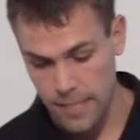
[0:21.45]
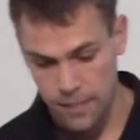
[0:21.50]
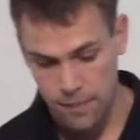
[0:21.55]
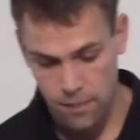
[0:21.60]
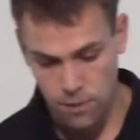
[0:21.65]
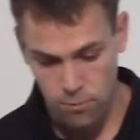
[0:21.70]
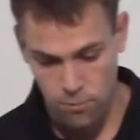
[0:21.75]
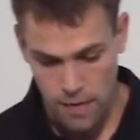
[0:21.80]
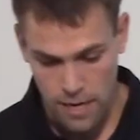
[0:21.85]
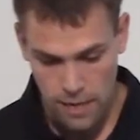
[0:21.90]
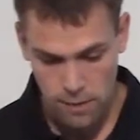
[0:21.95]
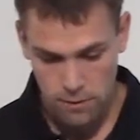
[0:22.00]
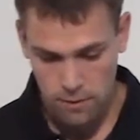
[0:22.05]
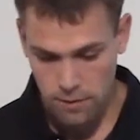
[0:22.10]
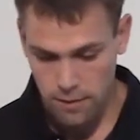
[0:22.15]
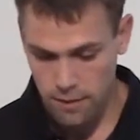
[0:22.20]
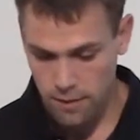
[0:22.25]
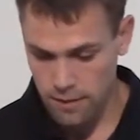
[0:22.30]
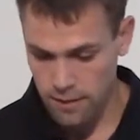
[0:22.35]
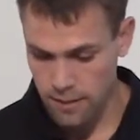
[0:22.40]
inches
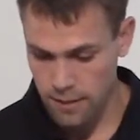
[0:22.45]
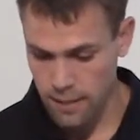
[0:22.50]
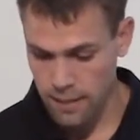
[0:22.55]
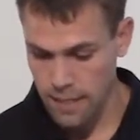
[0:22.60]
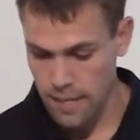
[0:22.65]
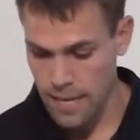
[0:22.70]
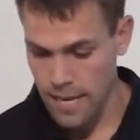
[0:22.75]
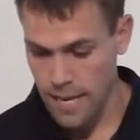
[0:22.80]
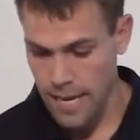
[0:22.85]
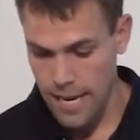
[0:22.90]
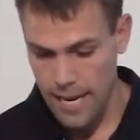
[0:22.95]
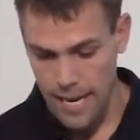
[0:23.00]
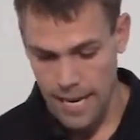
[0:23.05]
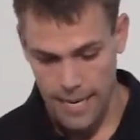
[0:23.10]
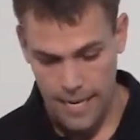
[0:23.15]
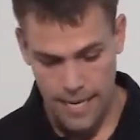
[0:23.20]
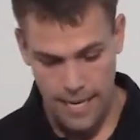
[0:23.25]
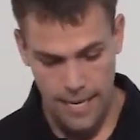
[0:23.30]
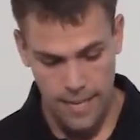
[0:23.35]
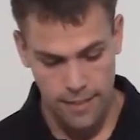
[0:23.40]
round
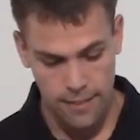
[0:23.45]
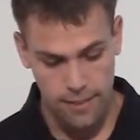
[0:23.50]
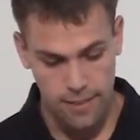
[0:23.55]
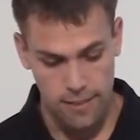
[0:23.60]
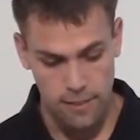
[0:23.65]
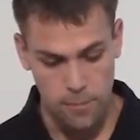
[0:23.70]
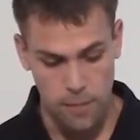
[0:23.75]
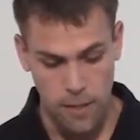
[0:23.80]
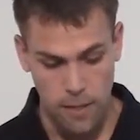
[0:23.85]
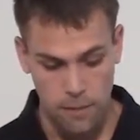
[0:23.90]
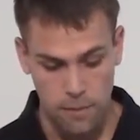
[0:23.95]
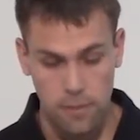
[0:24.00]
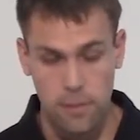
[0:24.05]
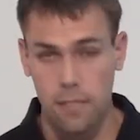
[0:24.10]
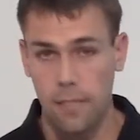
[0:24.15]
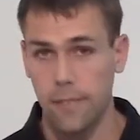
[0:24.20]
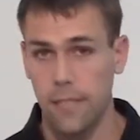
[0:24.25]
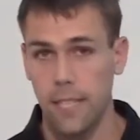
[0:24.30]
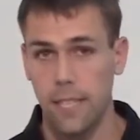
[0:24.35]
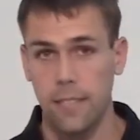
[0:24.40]
and it's about
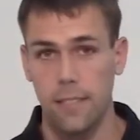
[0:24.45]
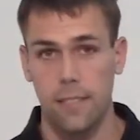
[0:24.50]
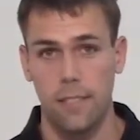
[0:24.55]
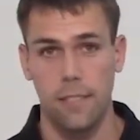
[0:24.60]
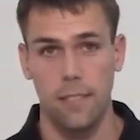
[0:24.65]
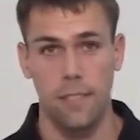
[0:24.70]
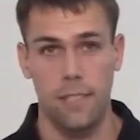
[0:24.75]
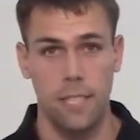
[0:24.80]
7/8